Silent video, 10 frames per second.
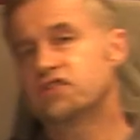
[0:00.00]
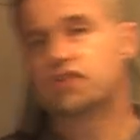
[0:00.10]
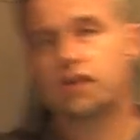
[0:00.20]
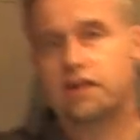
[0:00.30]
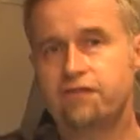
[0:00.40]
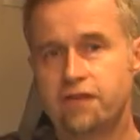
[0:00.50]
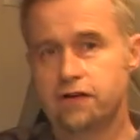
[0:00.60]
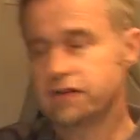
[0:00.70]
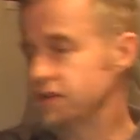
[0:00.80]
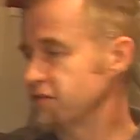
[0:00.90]
sturdy
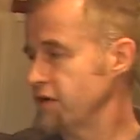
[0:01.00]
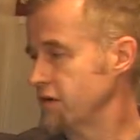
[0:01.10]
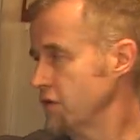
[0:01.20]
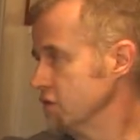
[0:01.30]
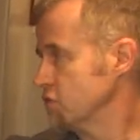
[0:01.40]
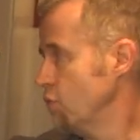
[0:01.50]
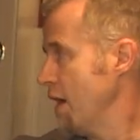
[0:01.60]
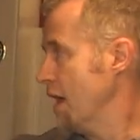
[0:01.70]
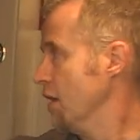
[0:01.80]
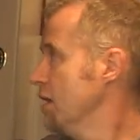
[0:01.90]
feel to this vehicle as
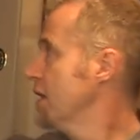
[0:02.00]
well.